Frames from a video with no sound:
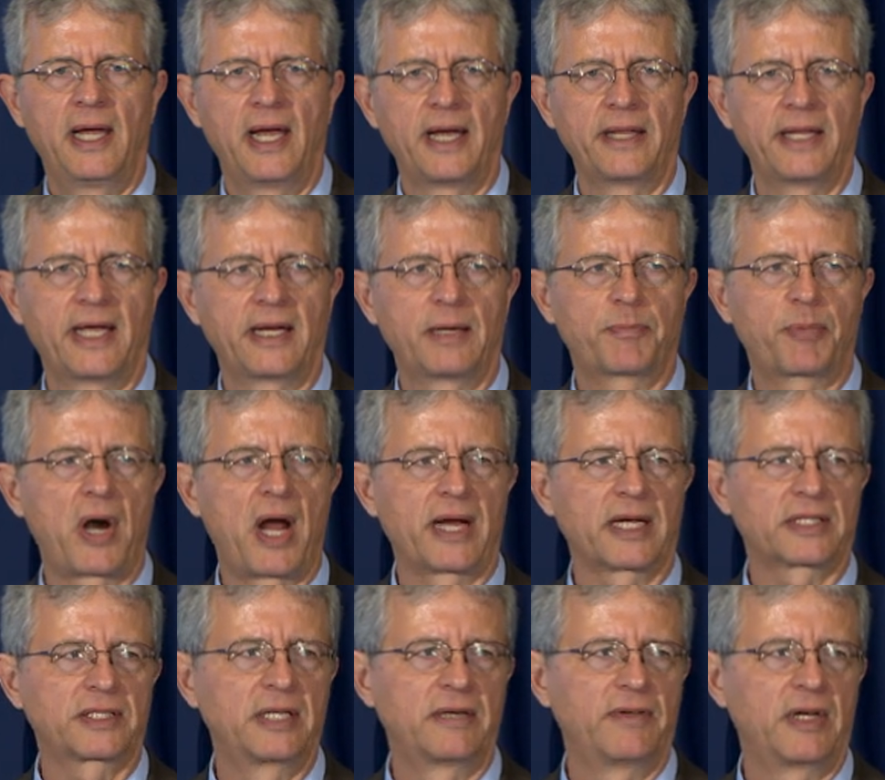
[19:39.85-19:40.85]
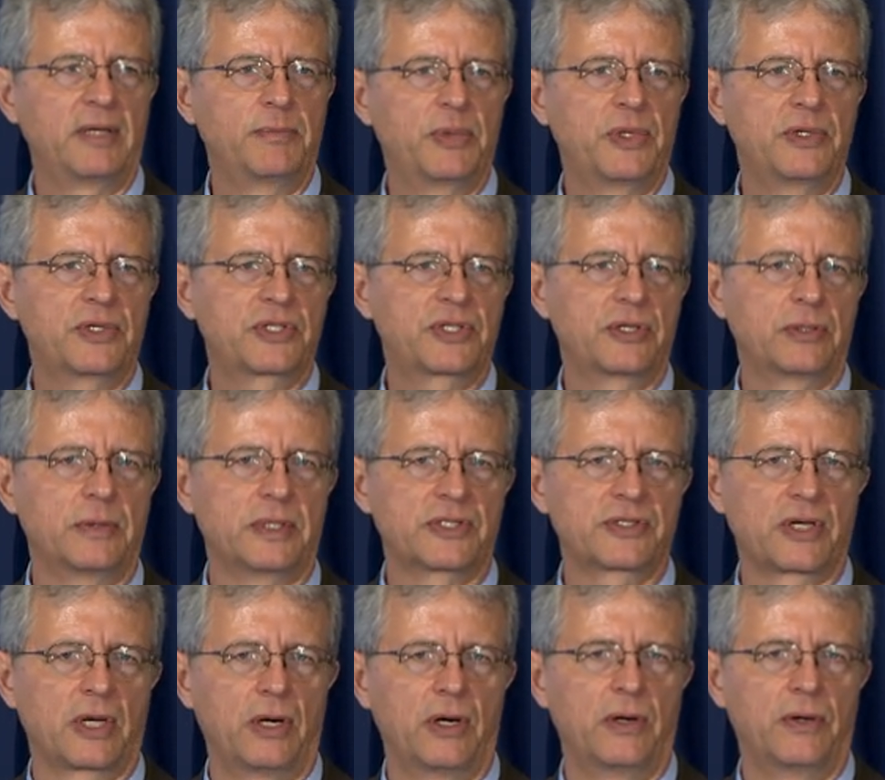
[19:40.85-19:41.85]
and then a productivity boost to
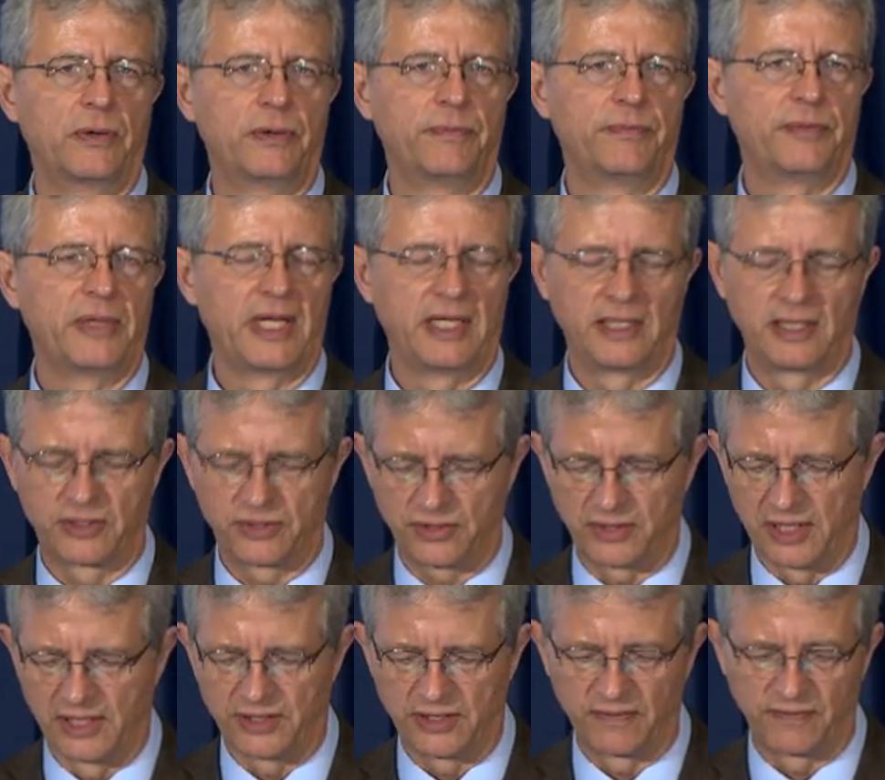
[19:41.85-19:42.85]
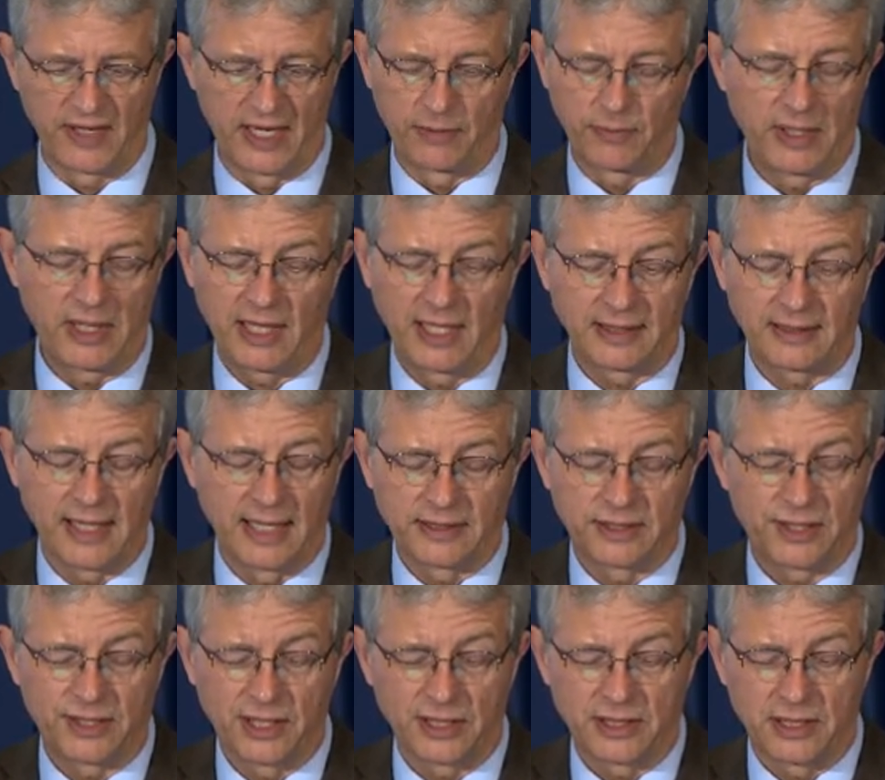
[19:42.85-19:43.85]
its own industries. In fact, we think
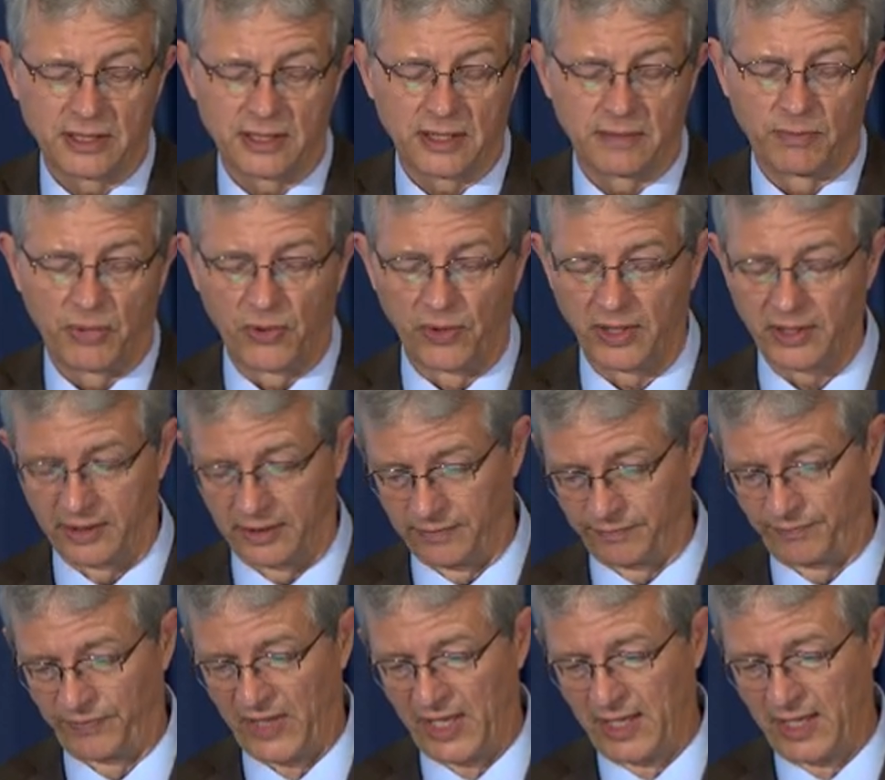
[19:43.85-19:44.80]
that's just as important